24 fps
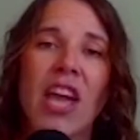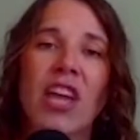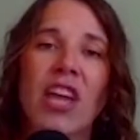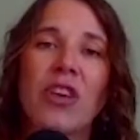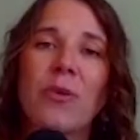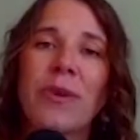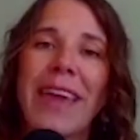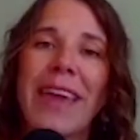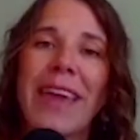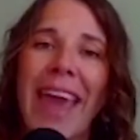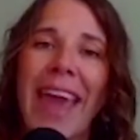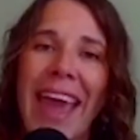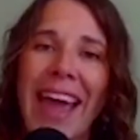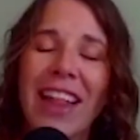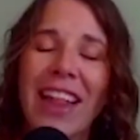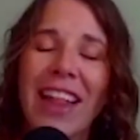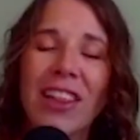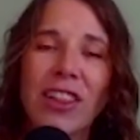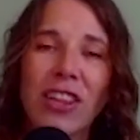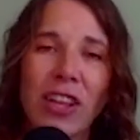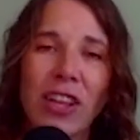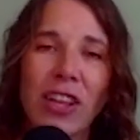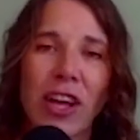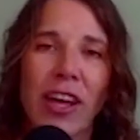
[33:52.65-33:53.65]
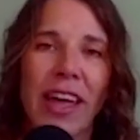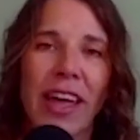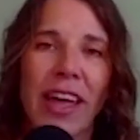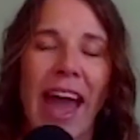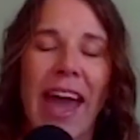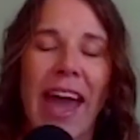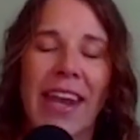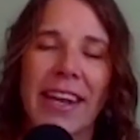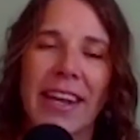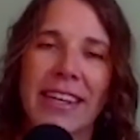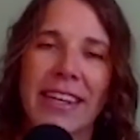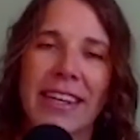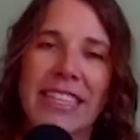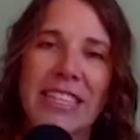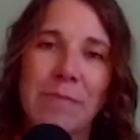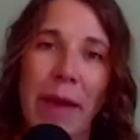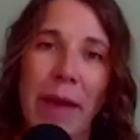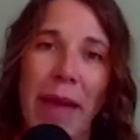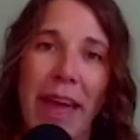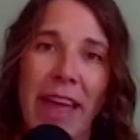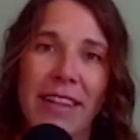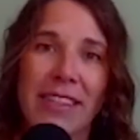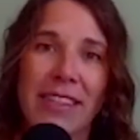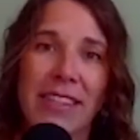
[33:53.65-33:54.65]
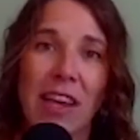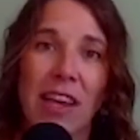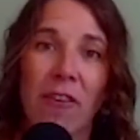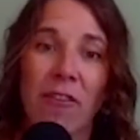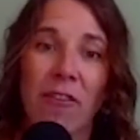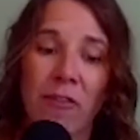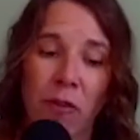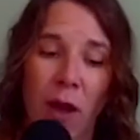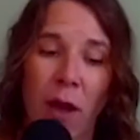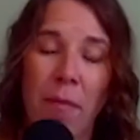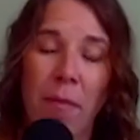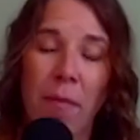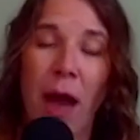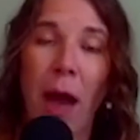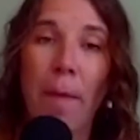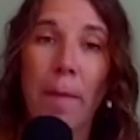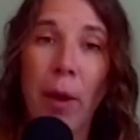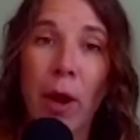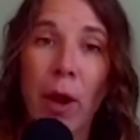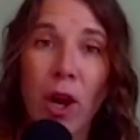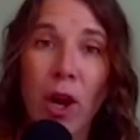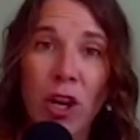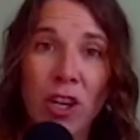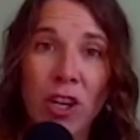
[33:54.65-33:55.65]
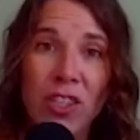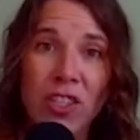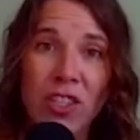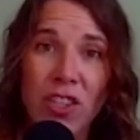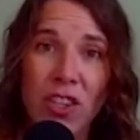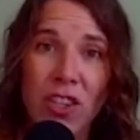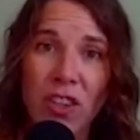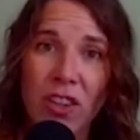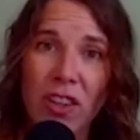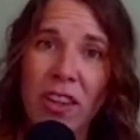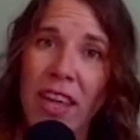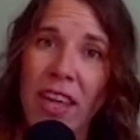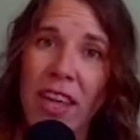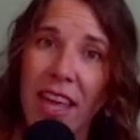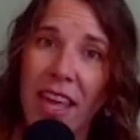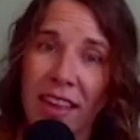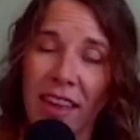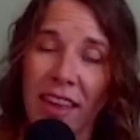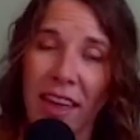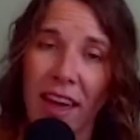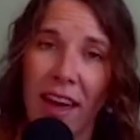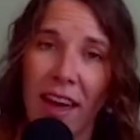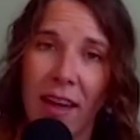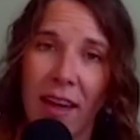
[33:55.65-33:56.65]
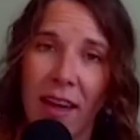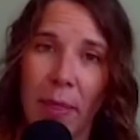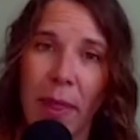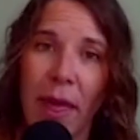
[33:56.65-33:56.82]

You can't look at an expense from a personal income